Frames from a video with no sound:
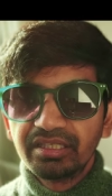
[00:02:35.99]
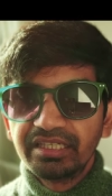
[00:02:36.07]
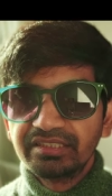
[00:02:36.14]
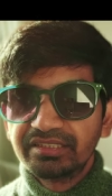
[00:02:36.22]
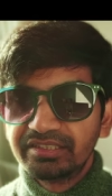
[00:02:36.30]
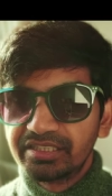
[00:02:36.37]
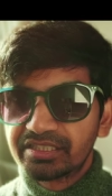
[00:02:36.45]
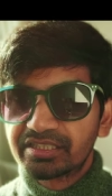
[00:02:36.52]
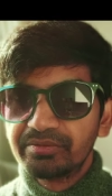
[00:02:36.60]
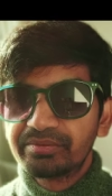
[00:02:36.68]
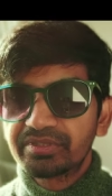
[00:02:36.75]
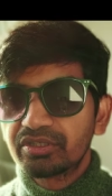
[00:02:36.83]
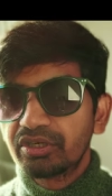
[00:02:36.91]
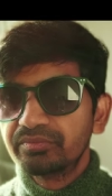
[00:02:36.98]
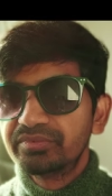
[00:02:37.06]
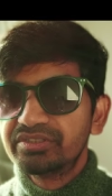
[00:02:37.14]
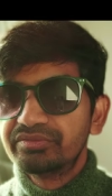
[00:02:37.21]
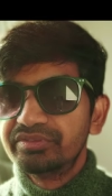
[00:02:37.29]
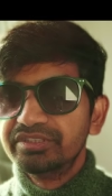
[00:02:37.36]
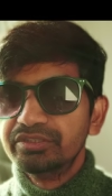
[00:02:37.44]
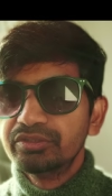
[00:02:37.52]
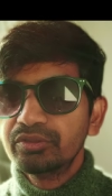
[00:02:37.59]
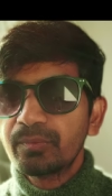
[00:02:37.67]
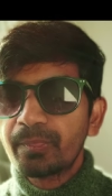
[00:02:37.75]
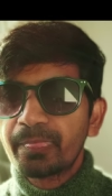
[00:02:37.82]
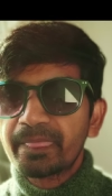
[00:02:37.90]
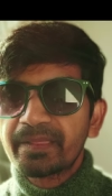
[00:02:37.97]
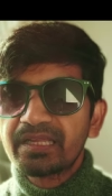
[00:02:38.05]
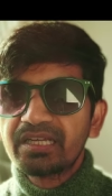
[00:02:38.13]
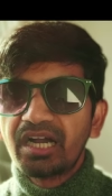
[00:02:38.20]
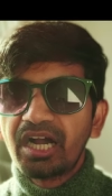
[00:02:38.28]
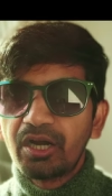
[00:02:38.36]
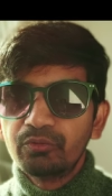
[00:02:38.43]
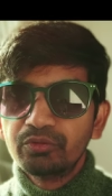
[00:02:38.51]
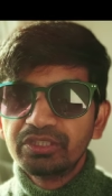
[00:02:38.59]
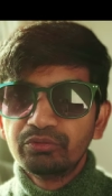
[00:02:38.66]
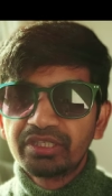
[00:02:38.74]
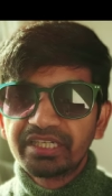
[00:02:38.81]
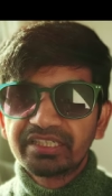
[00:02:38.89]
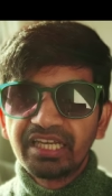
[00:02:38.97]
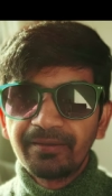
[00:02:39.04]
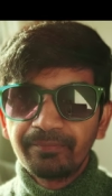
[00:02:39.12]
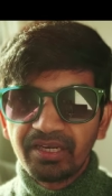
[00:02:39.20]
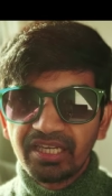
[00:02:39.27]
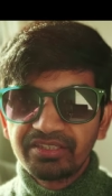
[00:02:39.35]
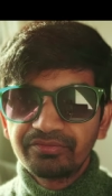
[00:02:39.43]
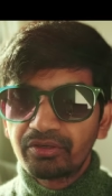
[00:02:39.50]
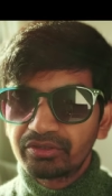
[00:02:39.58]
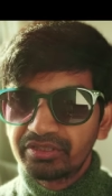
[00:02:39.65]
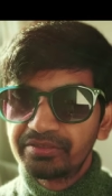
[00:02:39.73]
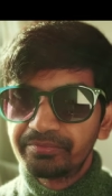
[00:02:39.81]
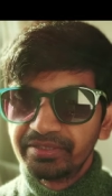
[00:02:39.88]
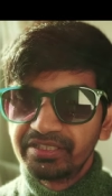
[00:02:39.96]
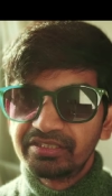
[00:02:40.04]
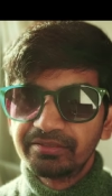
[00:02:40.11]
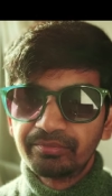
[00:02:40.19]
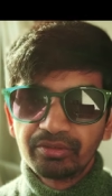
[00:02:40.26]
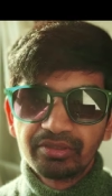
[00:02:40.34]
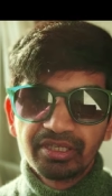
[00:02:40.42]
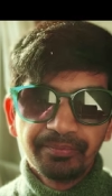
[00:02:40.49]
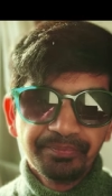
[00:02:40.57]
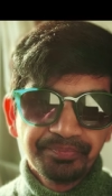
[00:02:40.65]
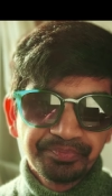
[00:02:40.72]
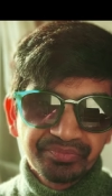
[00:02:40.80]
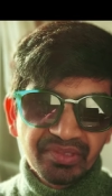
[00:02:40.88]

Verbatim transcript: in the description of this video how you can apply for this PhD program.